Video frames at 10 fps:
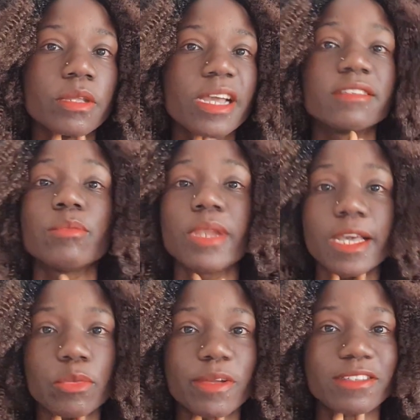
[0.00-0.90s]
As a
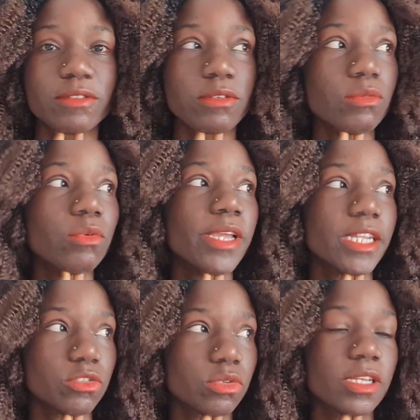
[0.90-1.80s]
black person, you
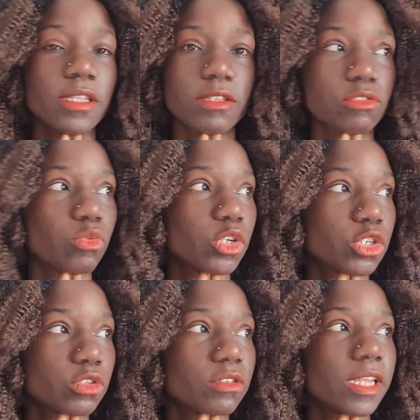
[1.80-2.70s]
get to hear these
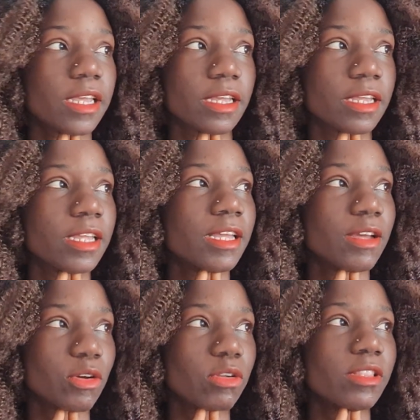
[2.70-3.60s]
questions like
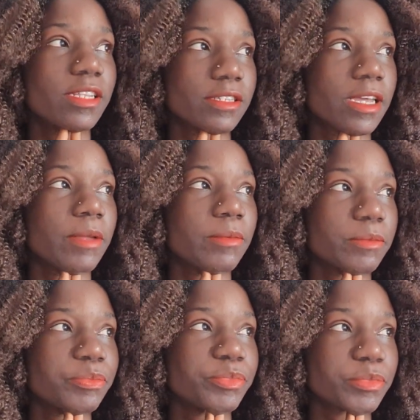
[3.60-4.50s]
all the time.
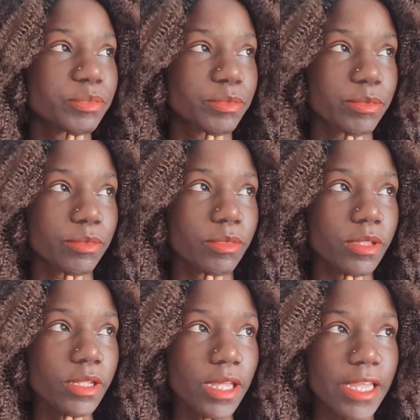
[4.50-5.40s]

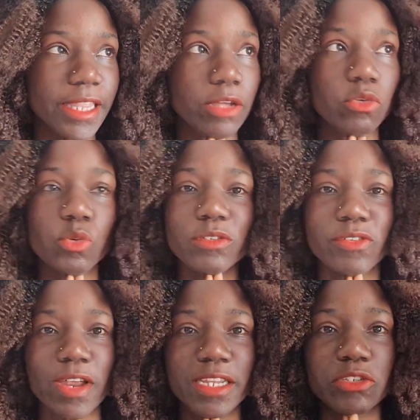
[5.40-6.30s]
And they're always
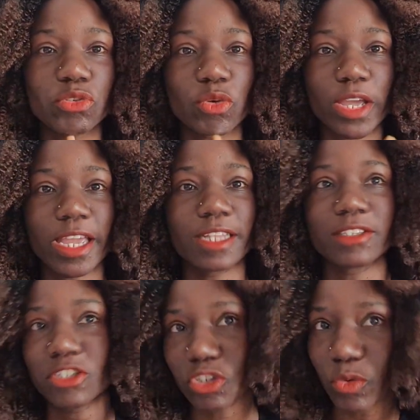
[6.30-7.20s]
running to your hair,
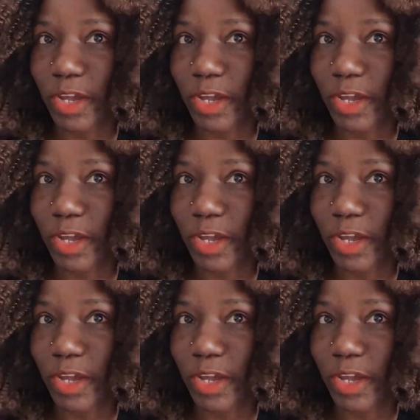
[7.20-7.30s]
touching your